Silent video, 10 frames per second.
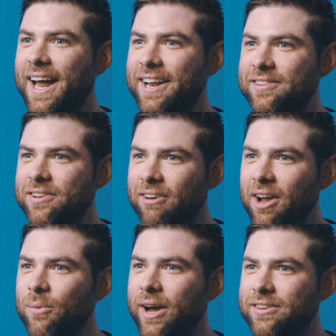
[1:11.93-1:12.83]
and it's a
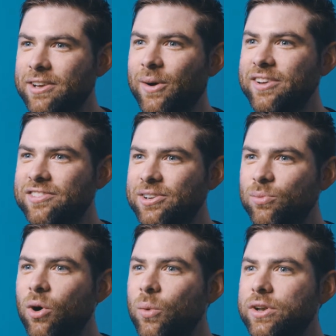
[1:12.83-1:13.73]
great way to question
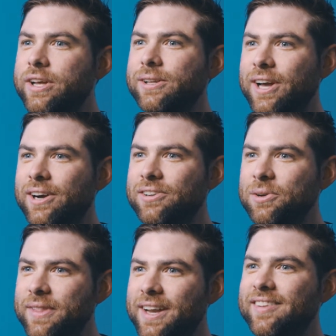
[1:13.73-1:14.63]
what would Neil Young do
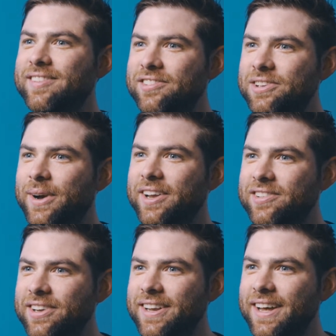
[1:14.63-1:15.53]
with any
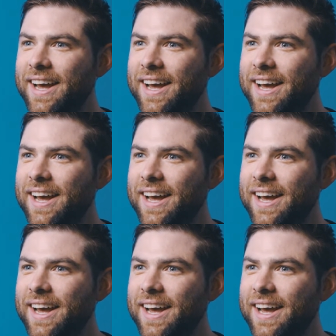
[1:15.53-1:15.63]
situation,